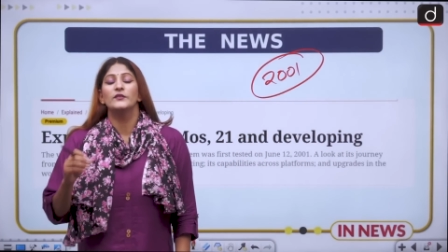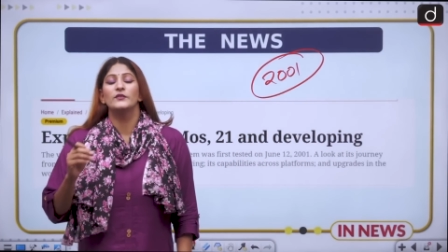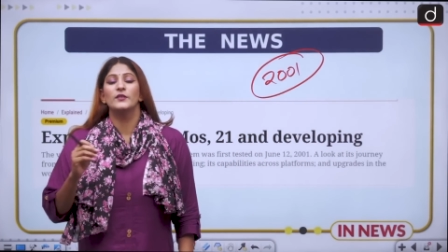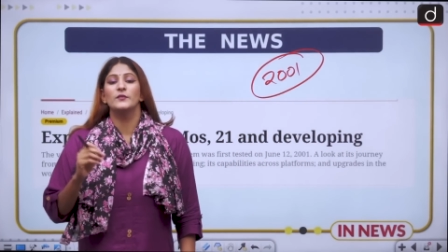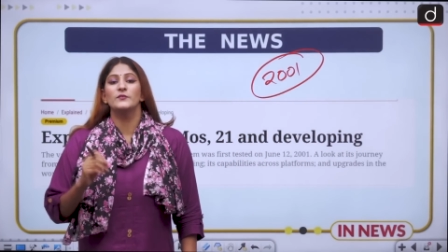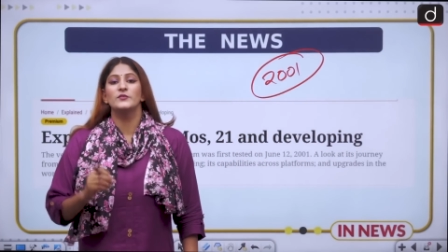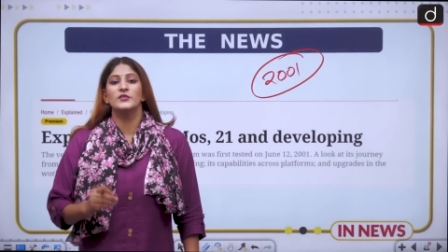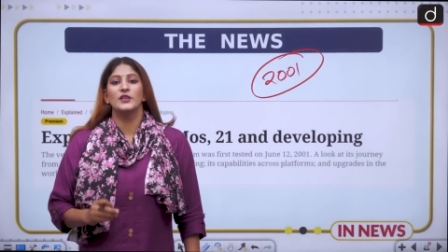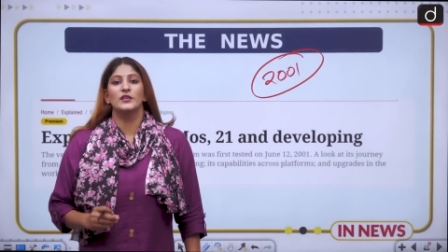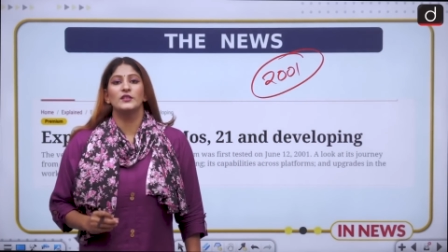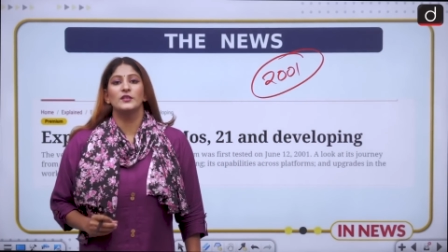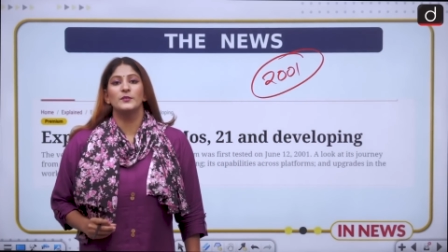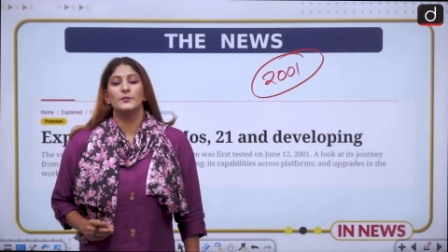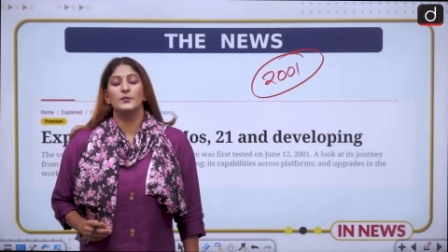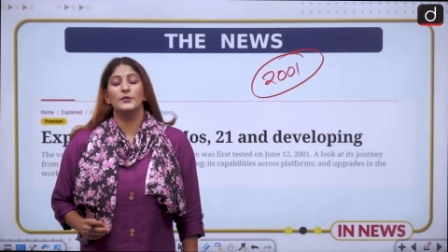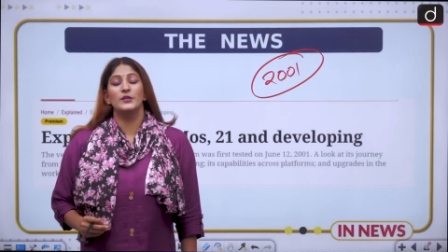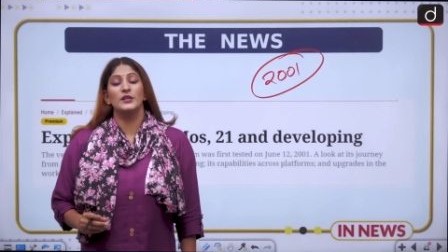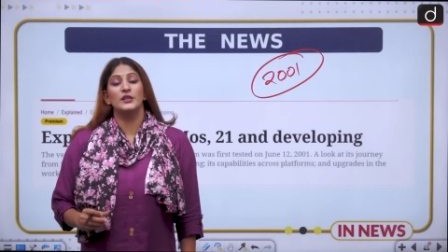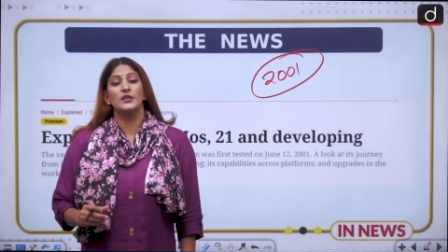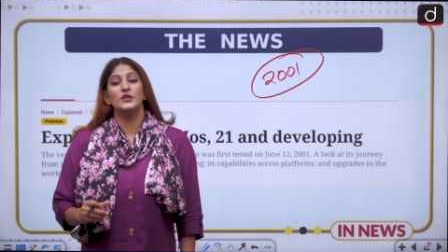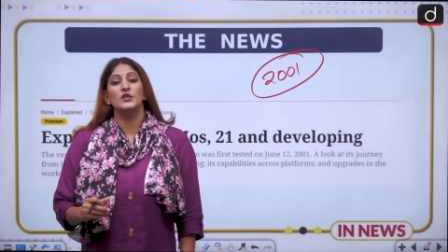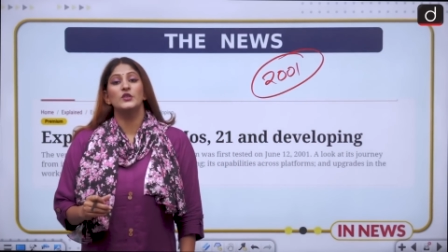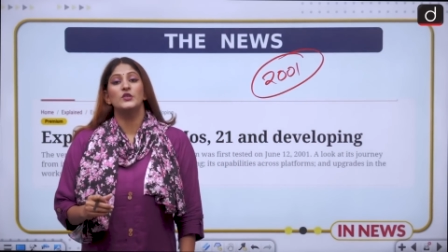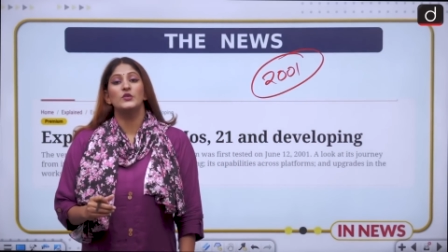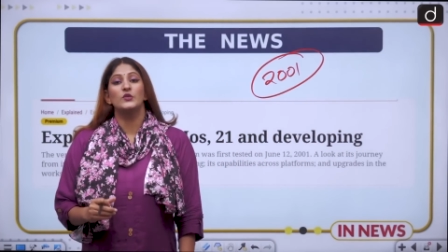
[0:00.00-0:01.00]
from Chandipur
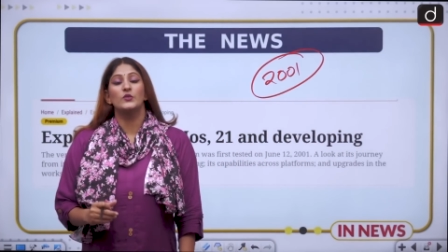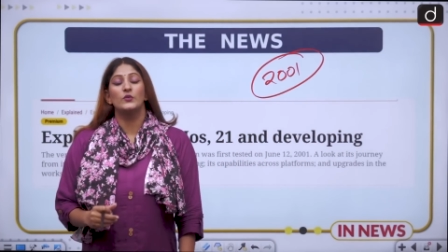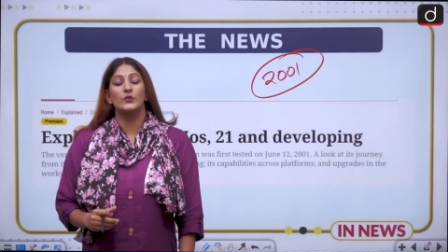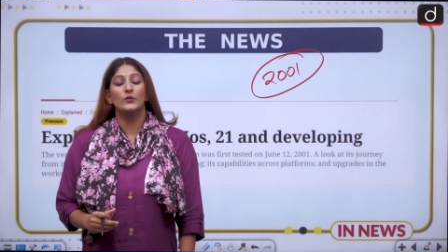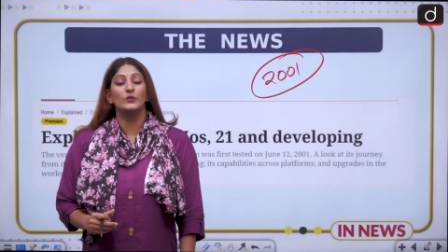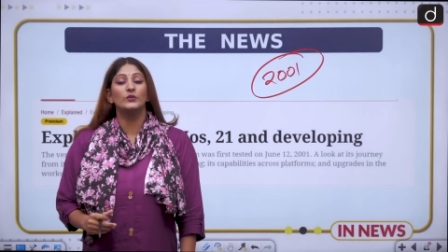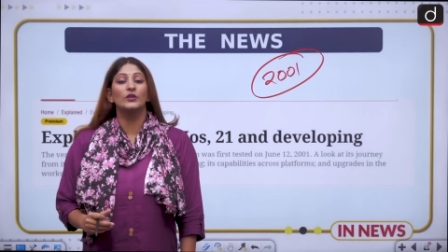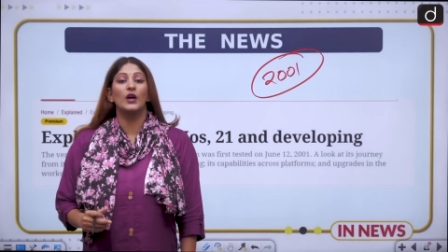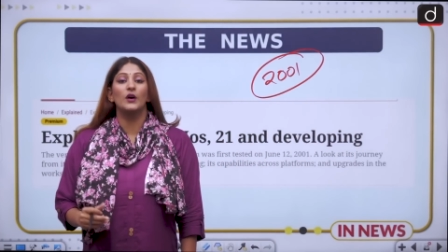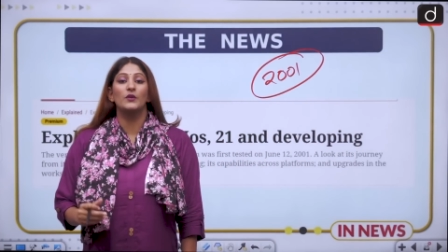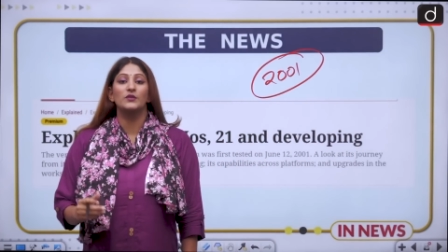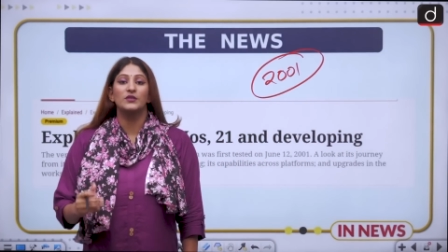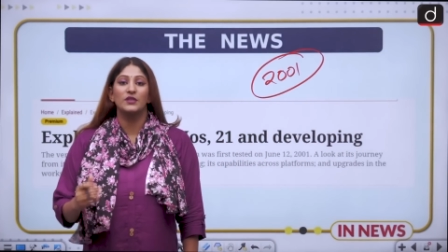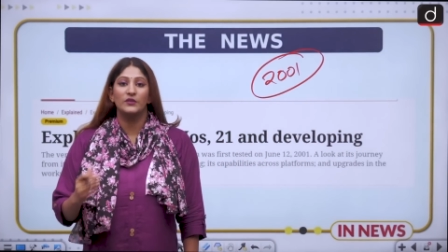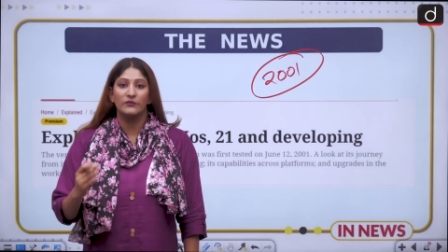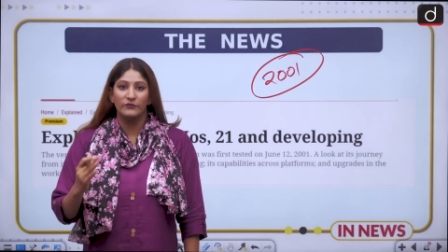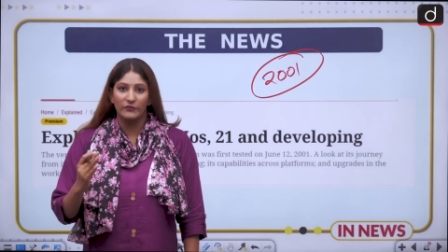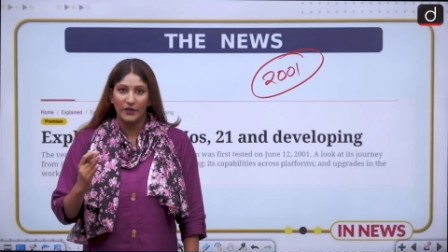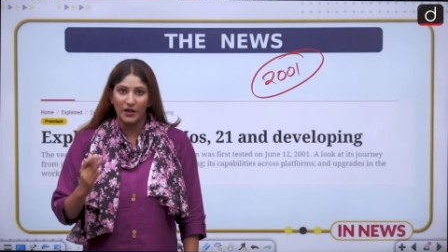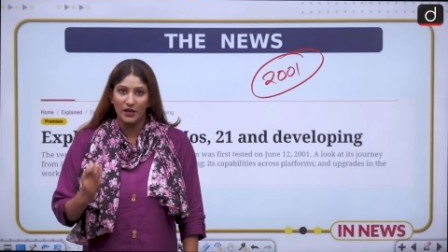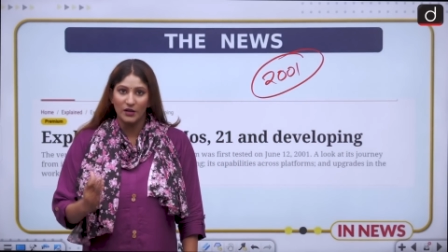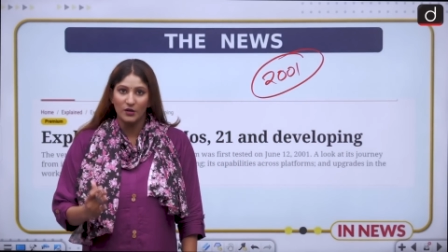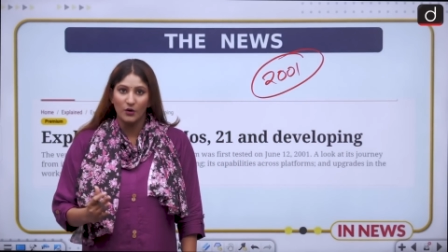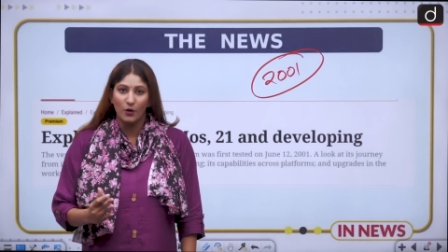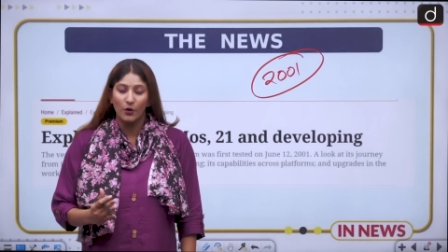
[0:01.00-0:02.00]
in
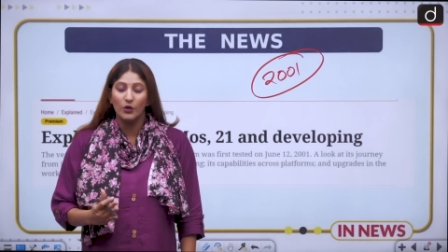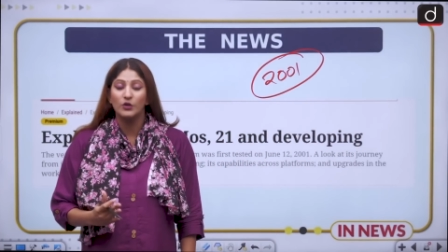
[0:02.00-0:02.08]
2001